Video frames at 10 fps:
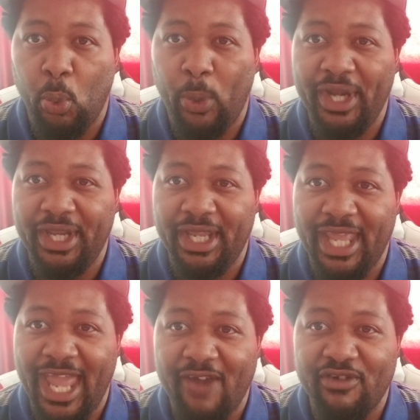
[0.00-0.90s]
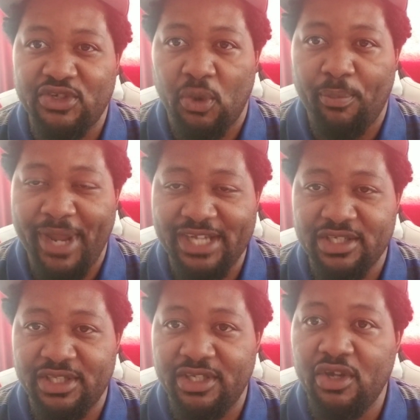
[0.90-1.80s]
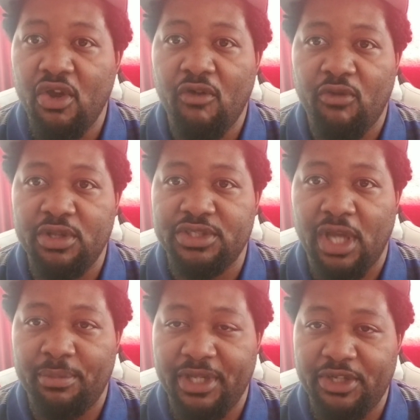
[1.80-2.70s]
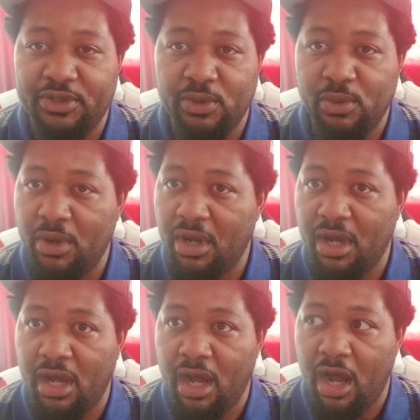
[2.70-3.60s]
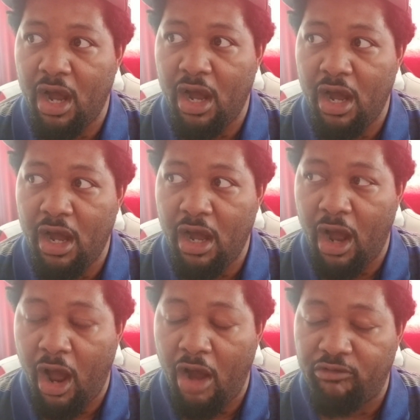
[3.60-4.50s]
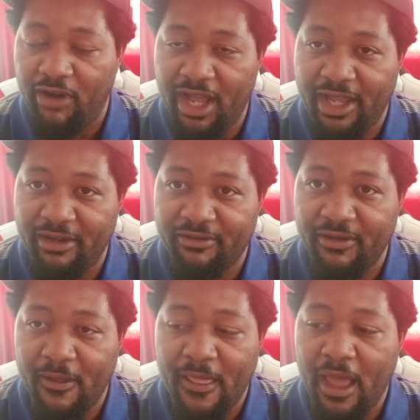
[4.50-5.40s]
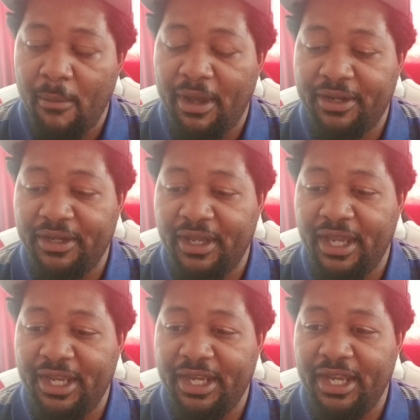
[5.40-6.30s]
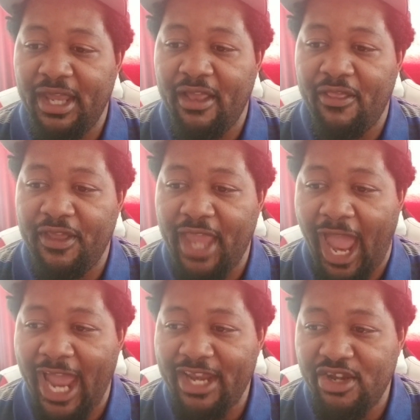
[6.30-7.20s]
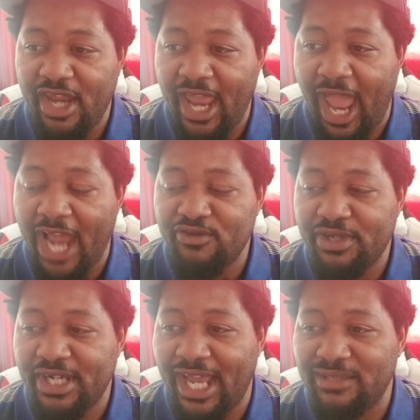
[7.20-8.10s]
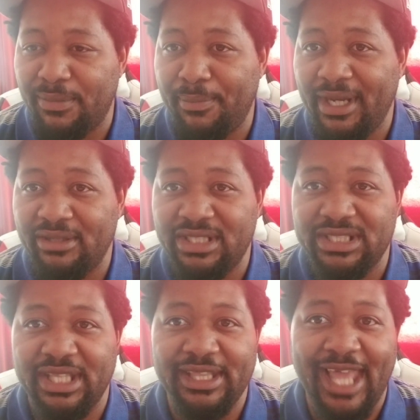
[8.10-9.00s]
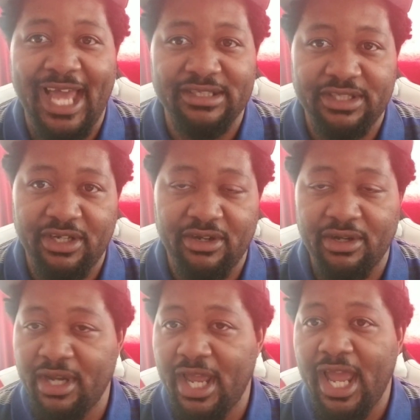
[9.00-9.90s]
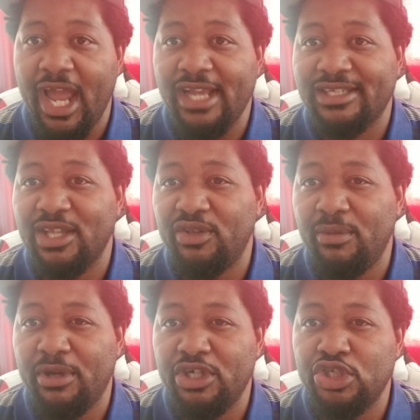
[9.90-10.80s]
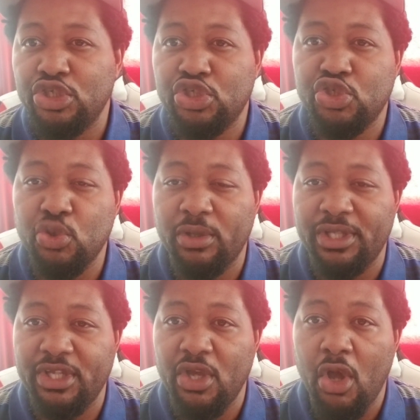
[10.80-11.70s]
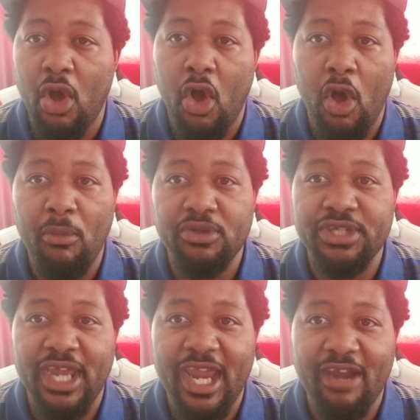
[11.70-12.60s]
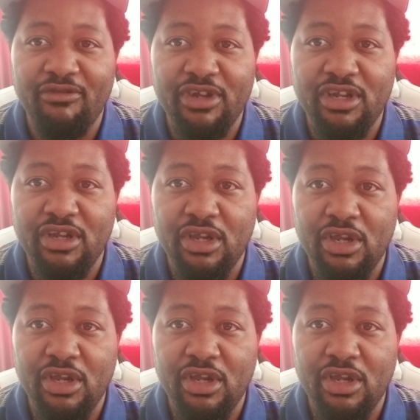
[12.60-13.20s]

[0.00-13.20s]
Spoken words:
waiting ever so patiently for this update to arrive. But the Android 10 has been out since last year, and slowly but surely, almost every